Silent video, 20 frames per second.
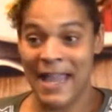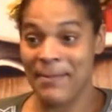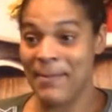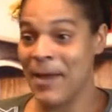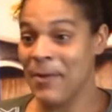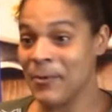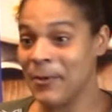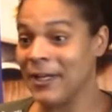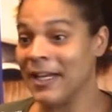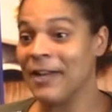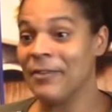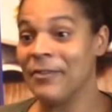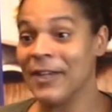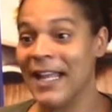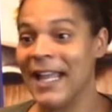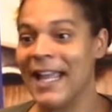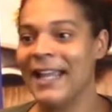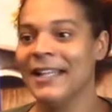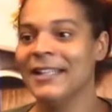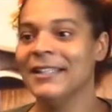at work every
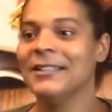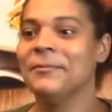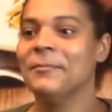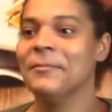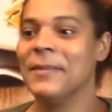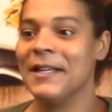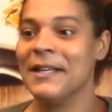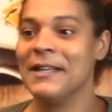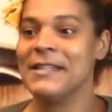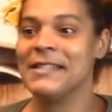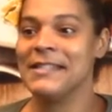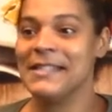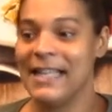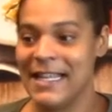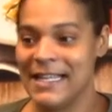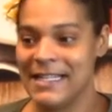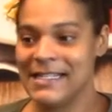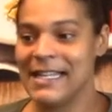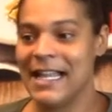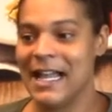day because
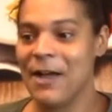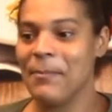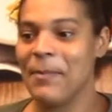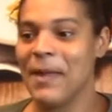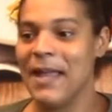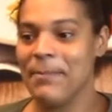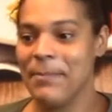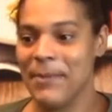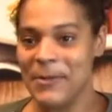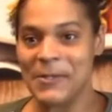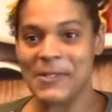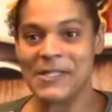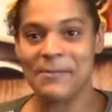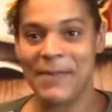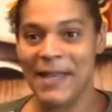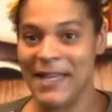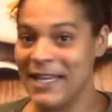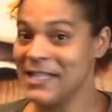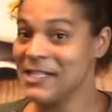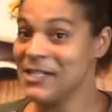that's how my bills and
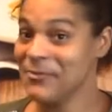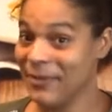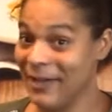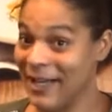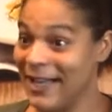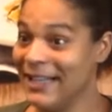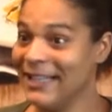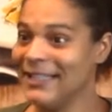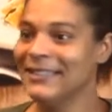my kids are fed.